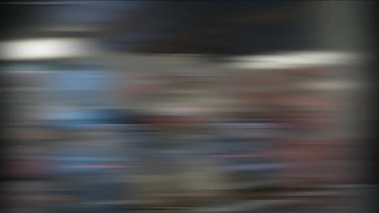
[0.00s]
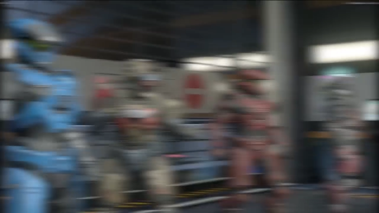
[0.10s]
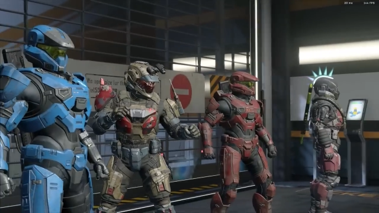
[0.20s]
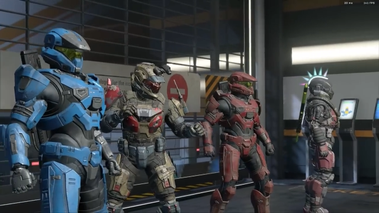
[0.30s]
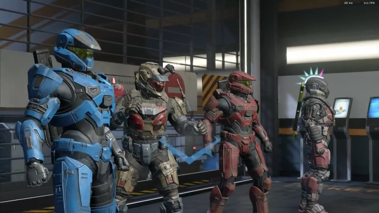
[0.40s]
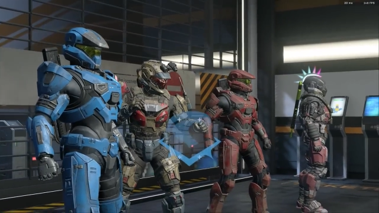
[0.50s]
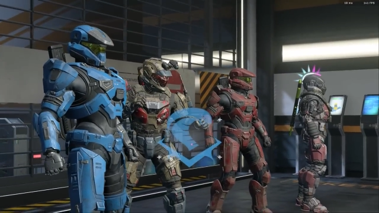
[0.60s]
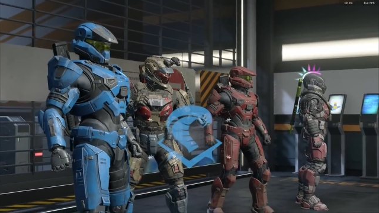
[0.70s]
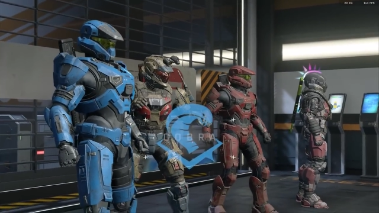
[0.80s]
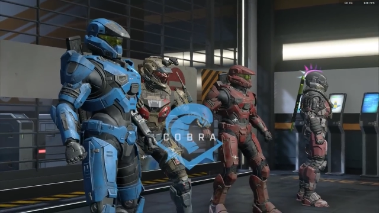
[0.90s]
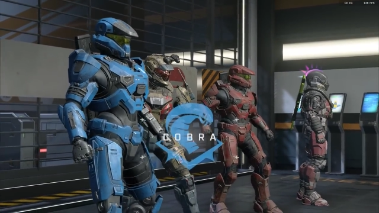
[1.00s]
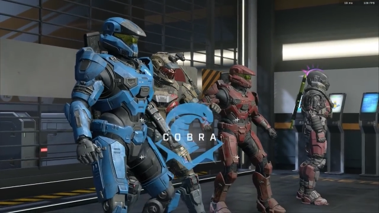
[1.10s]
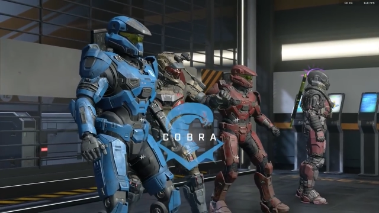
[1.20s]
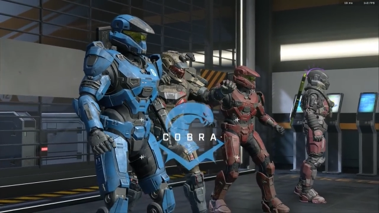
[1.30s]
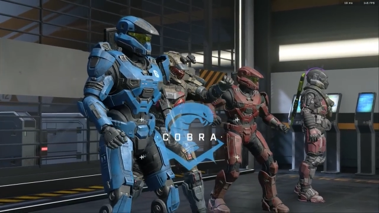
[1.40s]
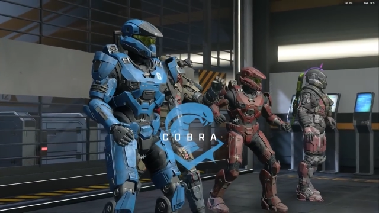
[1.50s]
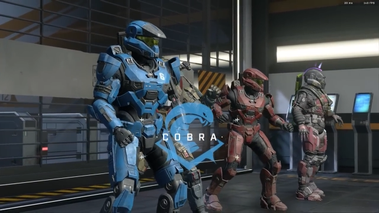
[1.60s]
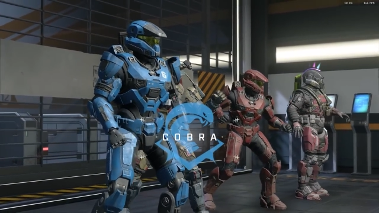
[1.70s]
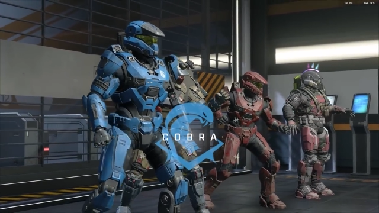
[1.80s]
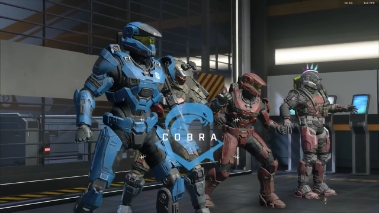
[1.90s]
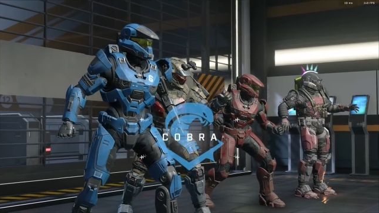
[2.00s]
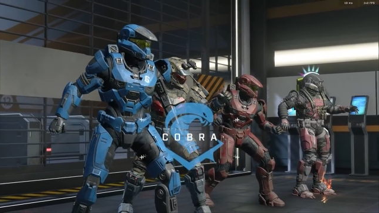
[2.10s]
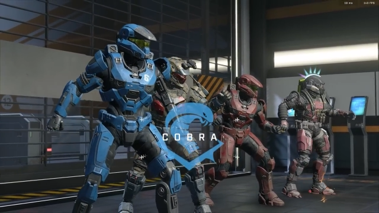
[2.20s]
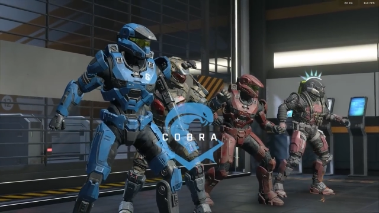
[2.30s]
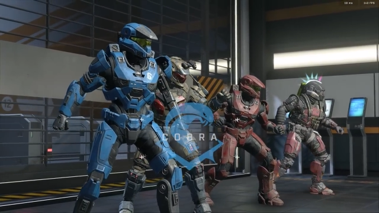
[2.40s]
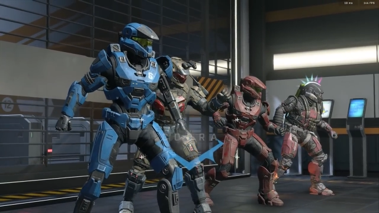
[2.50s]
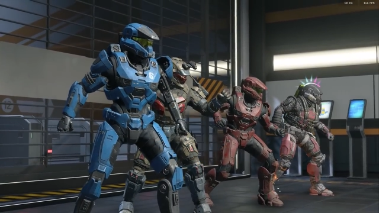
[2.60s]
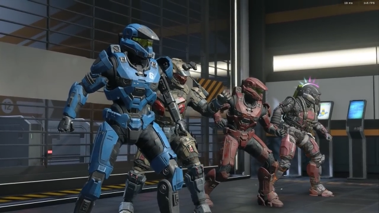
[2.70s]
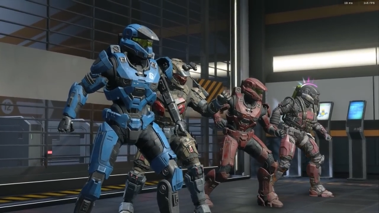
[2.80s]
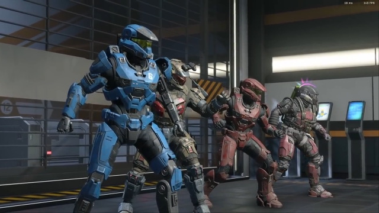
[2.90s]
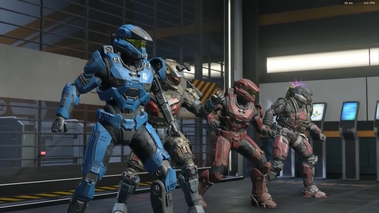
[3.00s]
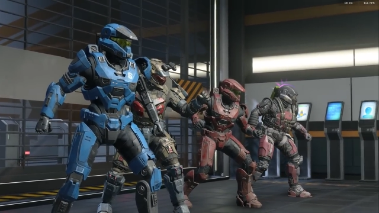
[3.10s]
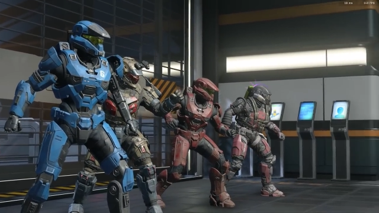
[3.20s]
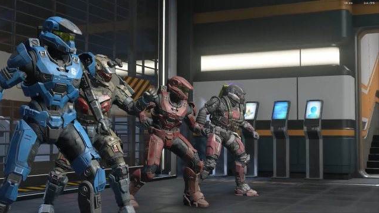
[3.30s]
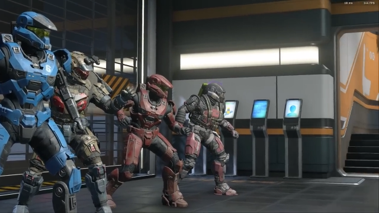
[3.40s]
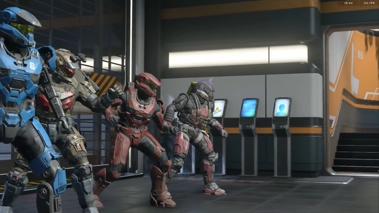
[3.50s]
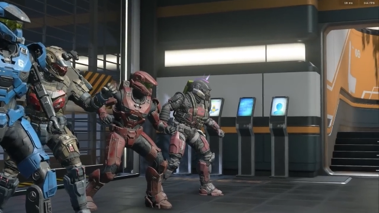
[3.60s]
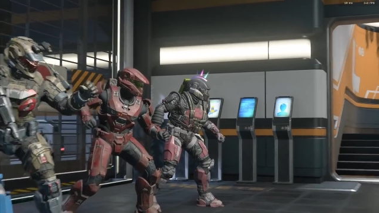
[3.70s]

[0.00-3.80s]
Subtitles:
Nobody's mouth can be seen.